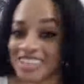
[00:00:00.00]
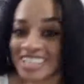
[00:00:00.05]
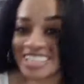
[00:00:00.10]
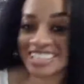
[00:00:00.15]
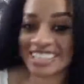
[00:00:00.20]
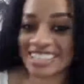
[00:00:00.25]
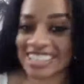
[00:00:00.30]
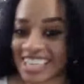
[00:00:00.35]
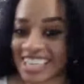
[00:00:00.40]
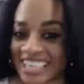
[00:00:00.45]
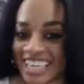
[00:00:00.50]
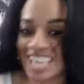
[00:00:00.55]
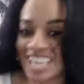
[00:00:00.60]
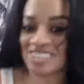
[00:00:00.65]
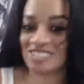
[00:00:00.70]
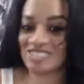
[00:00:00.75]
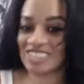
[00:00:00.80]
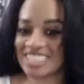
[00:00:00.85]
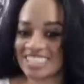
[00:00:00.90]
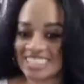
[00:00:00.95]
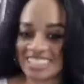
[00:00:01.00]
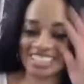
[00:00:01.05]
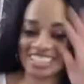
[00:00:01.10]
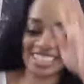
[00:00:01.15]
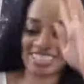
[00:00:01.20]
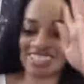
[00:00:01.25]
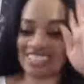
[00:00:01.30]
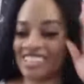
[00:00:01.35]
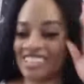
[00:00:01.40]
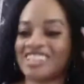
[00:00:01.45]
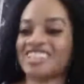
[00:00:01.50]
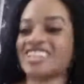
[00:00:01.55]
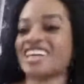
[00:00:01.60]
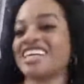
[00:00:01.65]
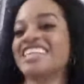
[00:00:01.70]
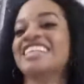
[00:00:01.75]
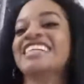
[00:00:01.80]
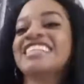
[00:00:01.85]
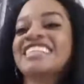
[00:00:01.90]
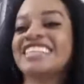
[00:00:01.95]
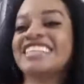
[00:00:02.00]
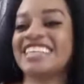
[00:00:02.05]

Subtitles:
excited. Can't wait to tell you. Okay.